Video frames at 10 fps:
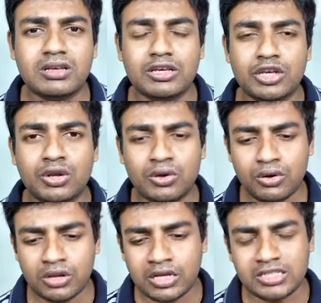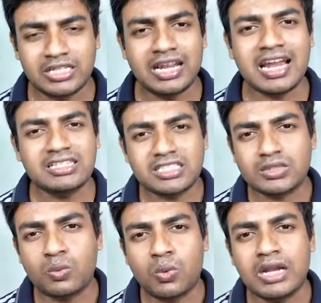you know, she had just
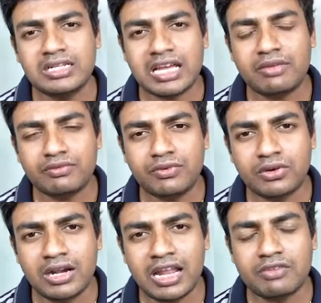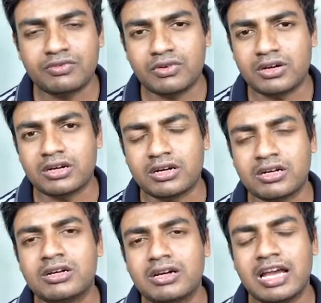one time food left for
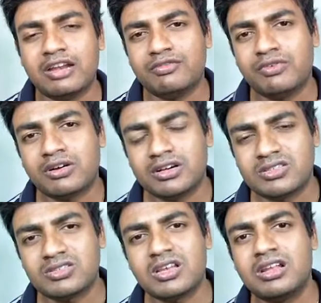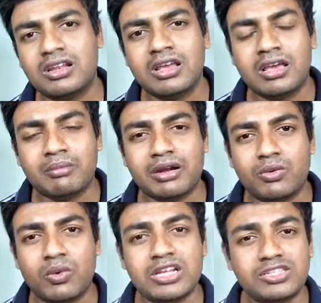her and for her son. But
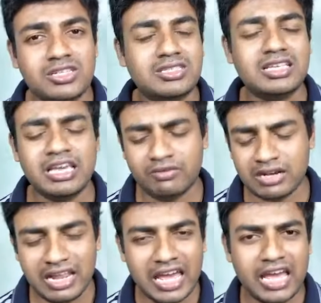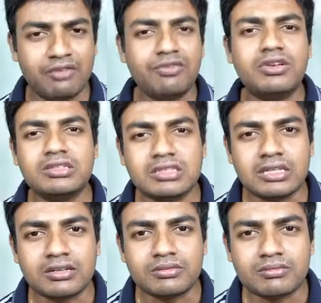when she's given
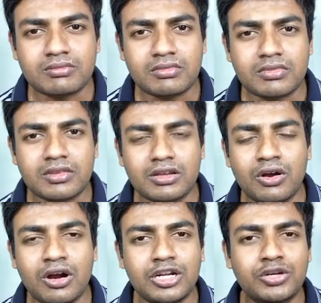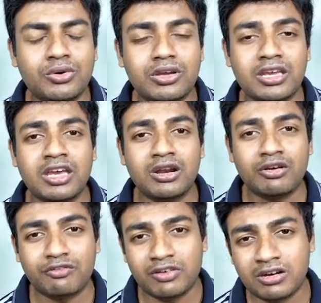everything, God took care
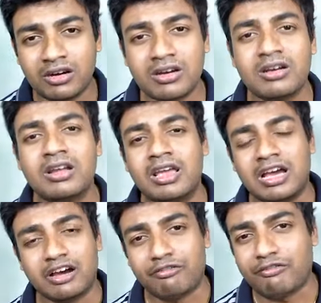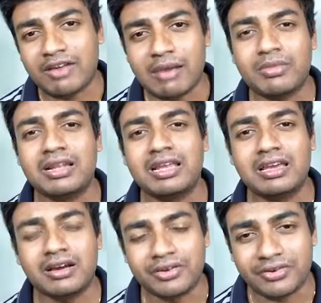of her, her family,
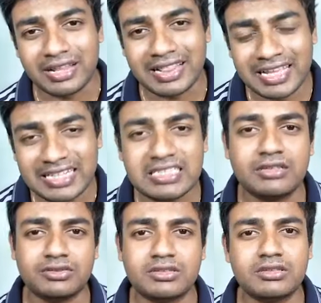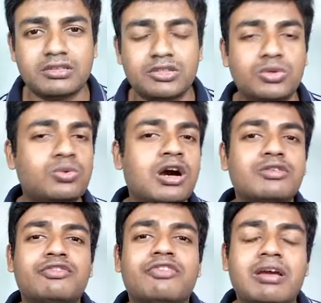her relatives
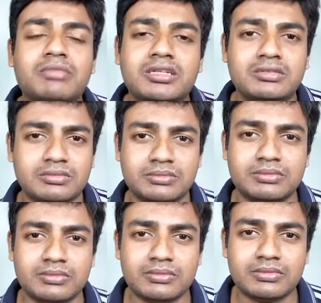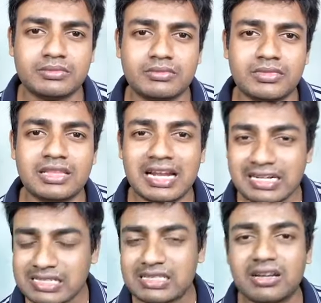throughout famine. That
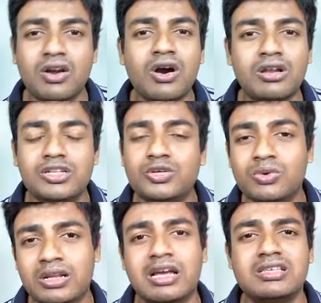is the God you and I